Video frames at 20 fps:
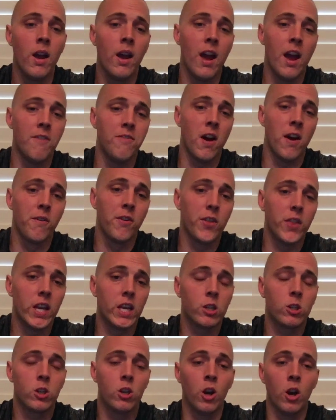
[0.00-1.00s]
If
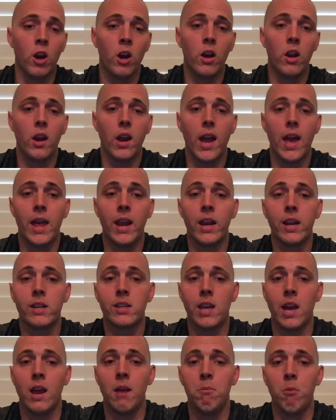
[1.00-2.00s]
everything's good and
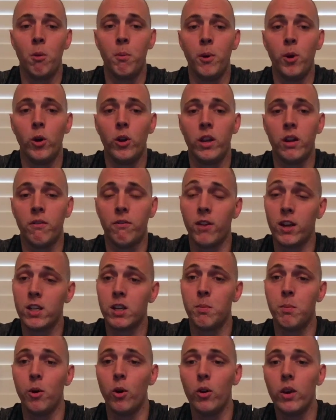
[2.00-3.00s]
it's a mobility and
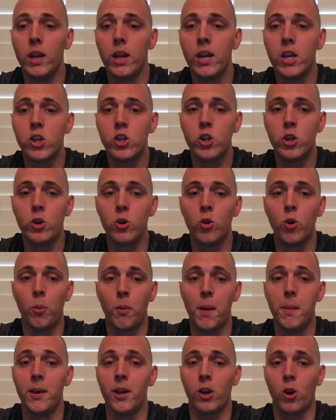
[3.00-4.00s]
flexibility issue or
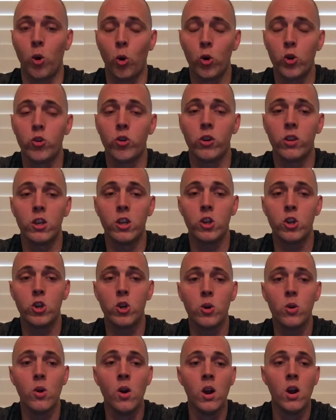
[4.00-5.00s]
maybe a core strength
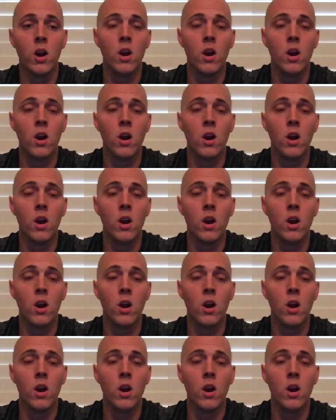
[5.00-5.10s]
issue,